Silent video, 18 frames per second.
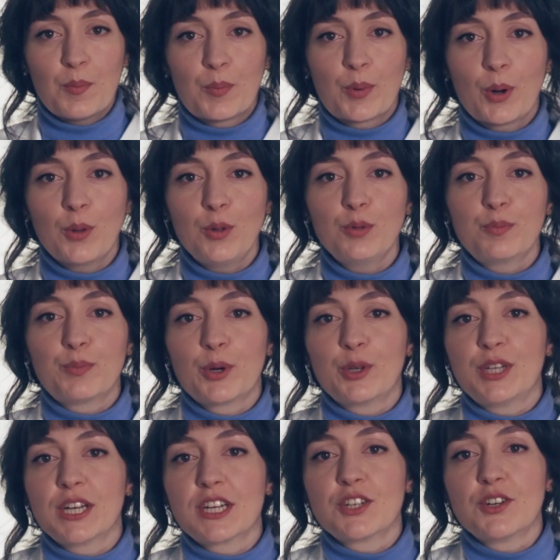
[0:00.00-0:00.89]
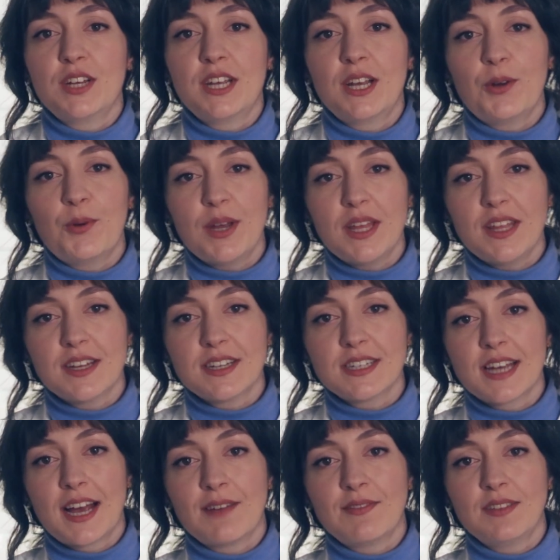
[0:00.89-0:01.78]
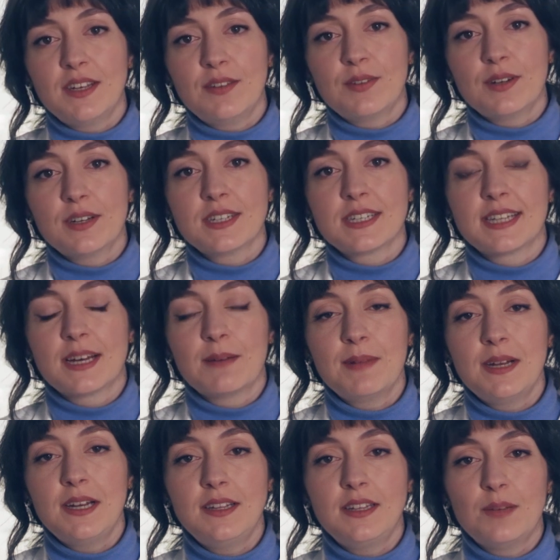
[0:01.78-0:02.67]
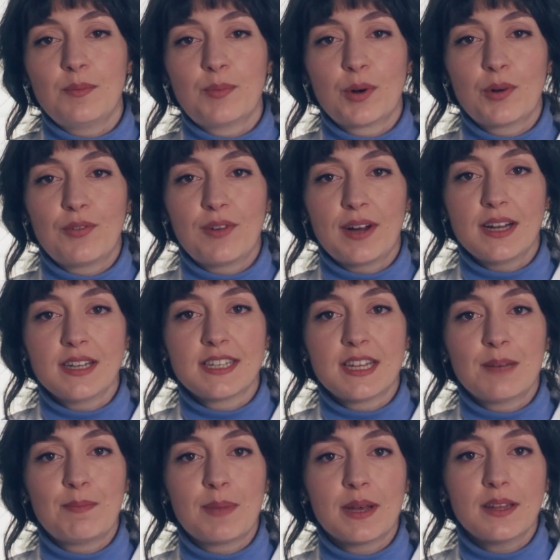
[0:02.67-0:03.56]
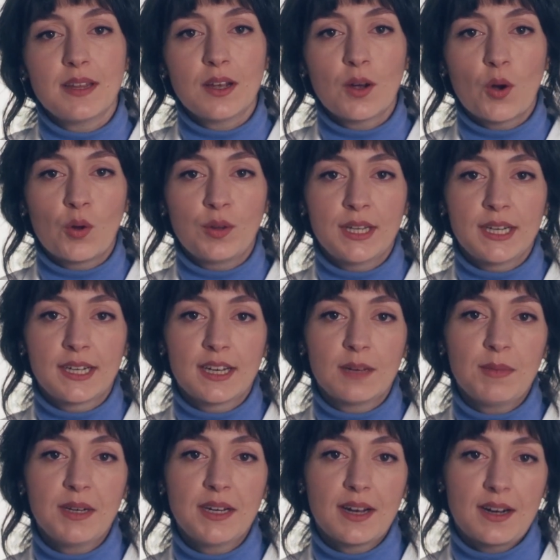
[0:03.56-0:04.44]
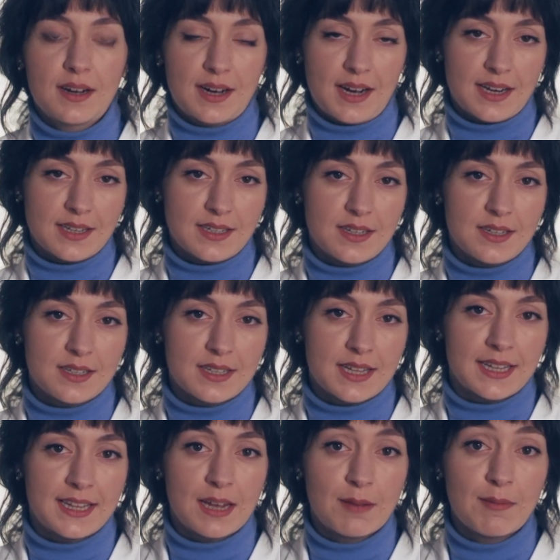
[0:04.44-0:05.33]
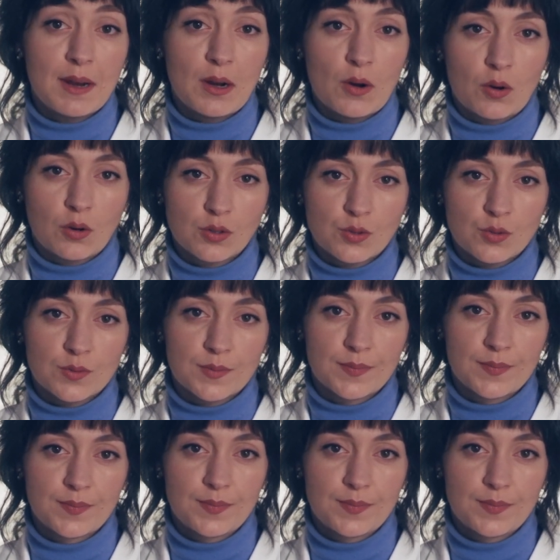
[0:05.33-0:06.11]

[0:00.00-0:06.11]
Product protection ingredients have different stability profiles depending on the chemical classes that they belong to.